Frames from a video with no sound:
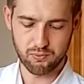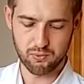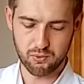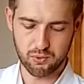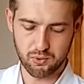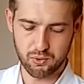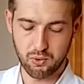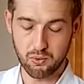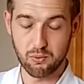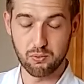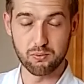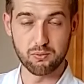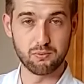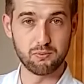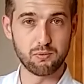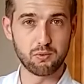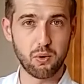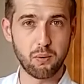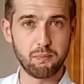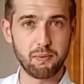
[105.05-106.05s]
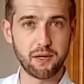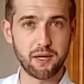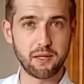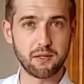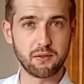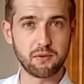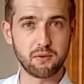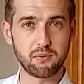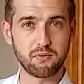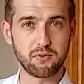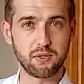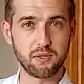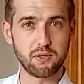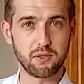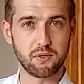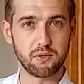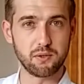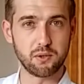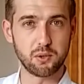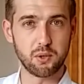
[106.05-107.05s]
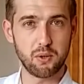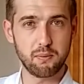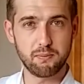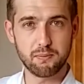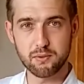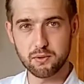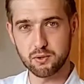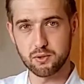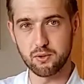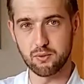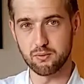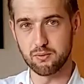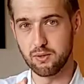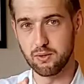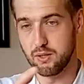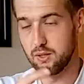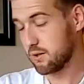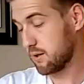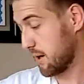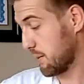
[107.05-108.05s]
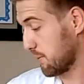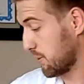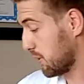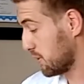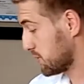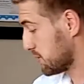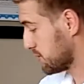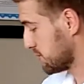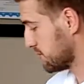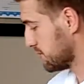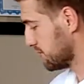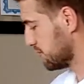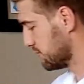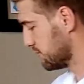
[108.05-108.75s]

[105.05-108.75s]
so complicated of the job. So come closer,